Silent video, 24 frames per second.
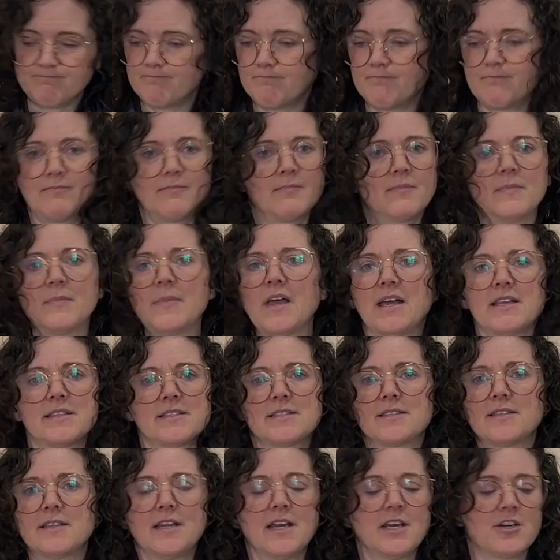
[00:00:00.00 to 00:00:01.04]
That's
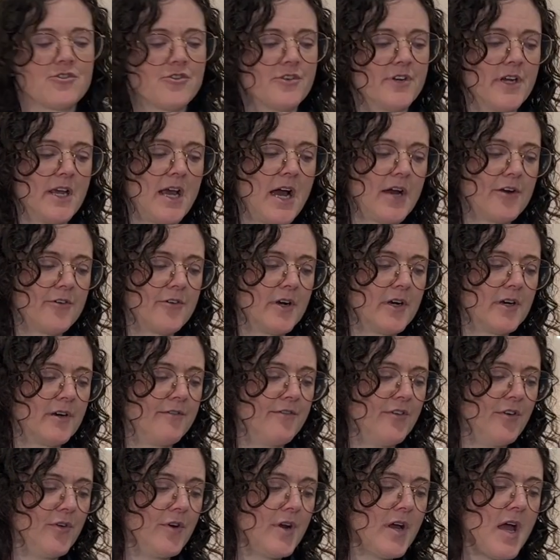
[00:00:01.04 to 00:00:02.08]
the nature of dehydrated
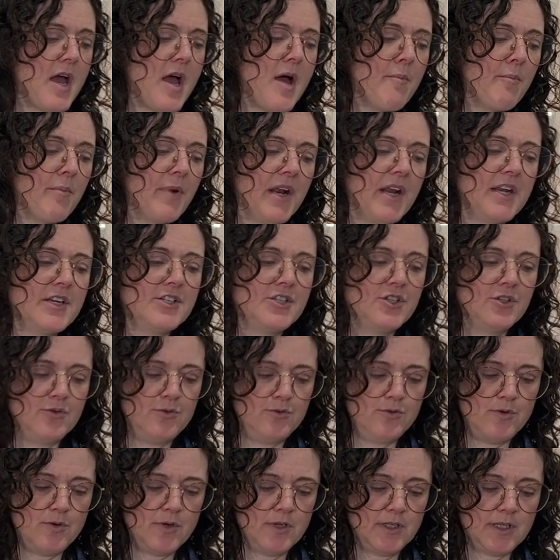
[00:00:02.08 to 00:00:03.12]
food. But I
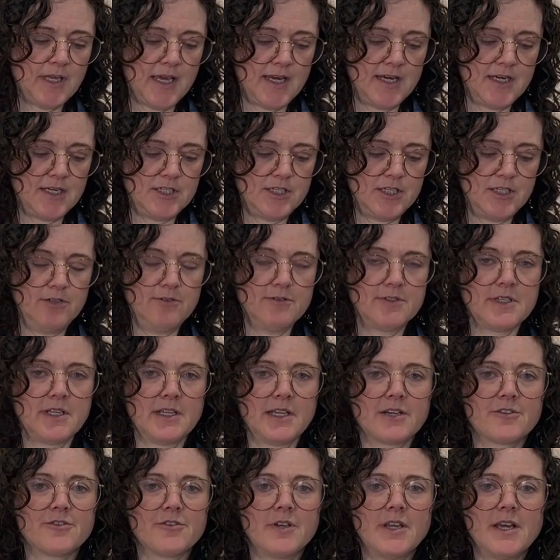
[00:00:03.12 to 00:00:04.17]
do like to use
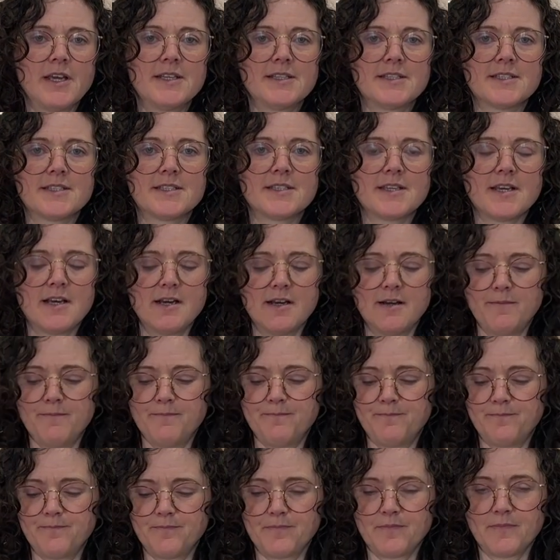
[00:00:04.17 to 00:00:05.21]
electrolytes.
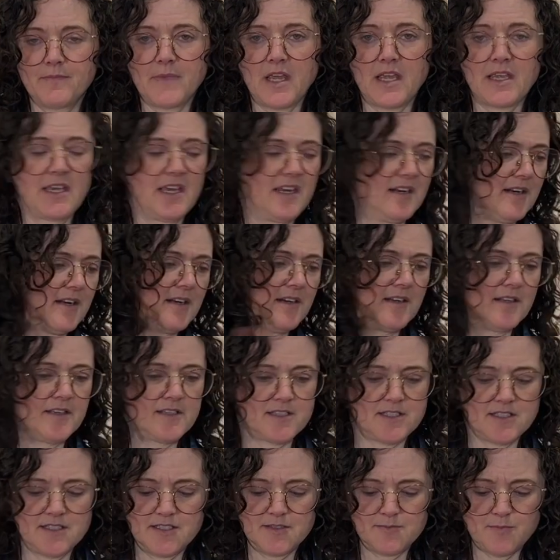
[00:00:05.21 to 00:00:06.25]
Again, none of this
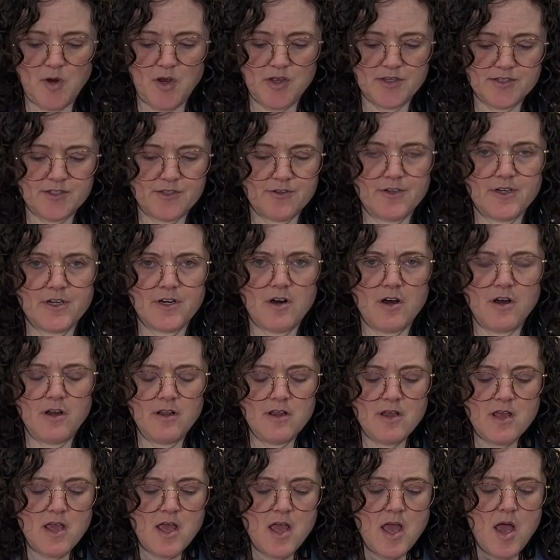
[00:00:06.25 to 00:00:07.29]
is sponsored at all.
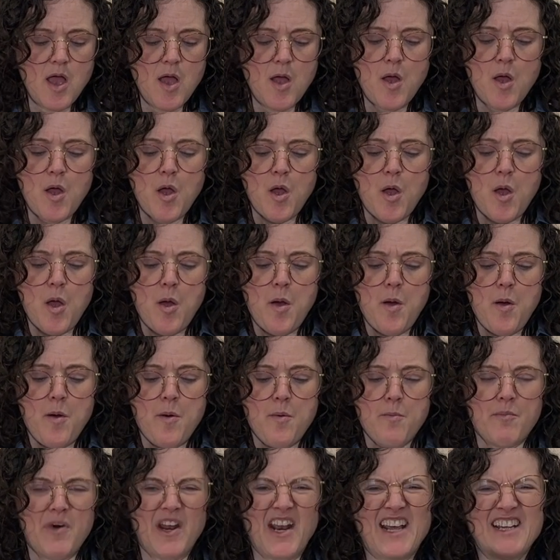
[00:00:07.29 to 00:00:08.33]

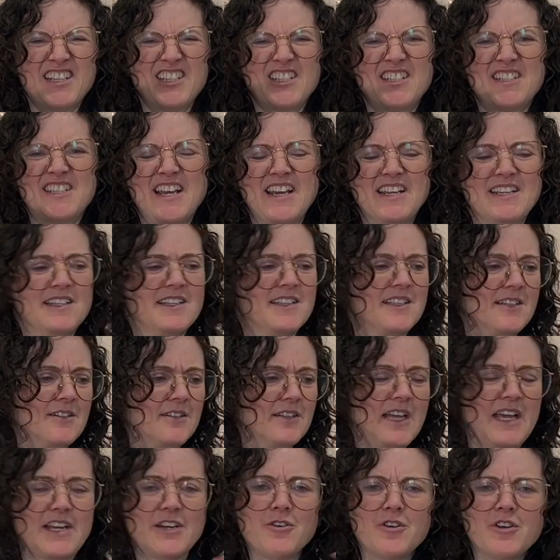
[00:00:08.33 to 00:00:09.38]
But I just tend to,
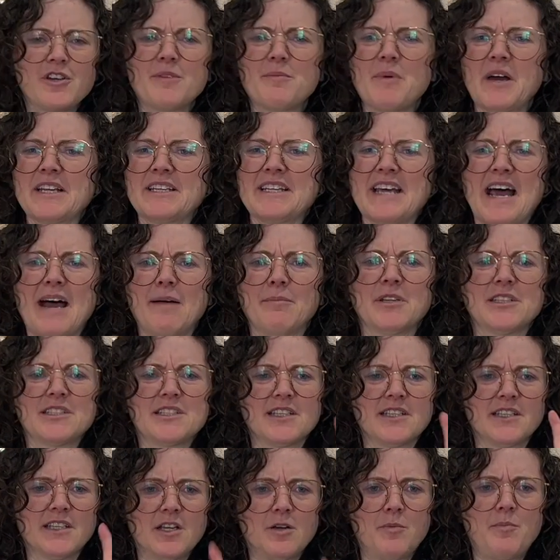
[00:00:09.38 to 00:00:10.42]
I know you can buy tablets
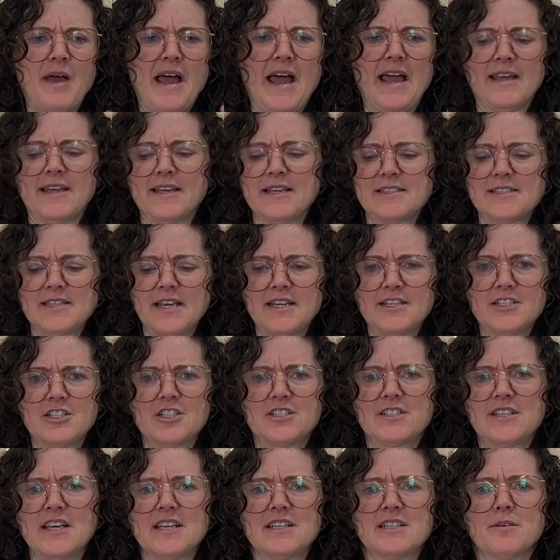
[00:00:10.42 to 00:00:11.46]
in little packets. I just
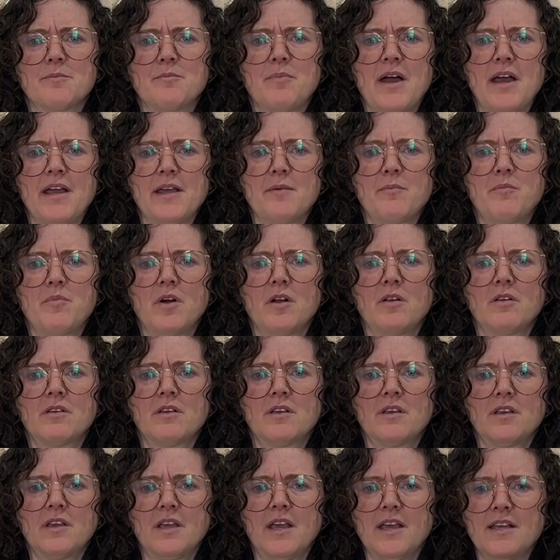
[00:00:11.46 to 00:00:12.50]
tend to buy it bulk
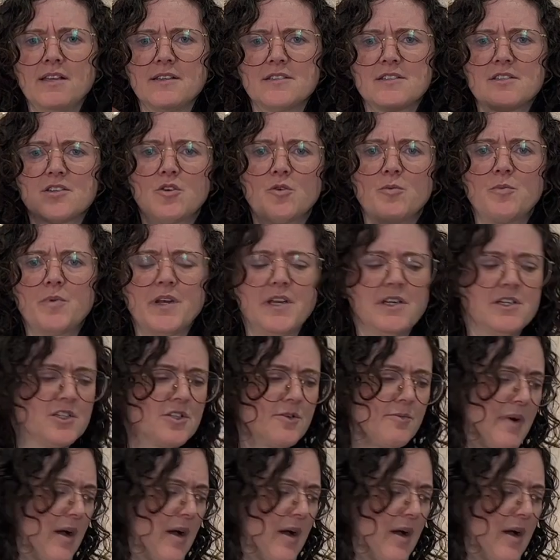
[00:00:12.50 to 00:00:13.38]
and scoop it into my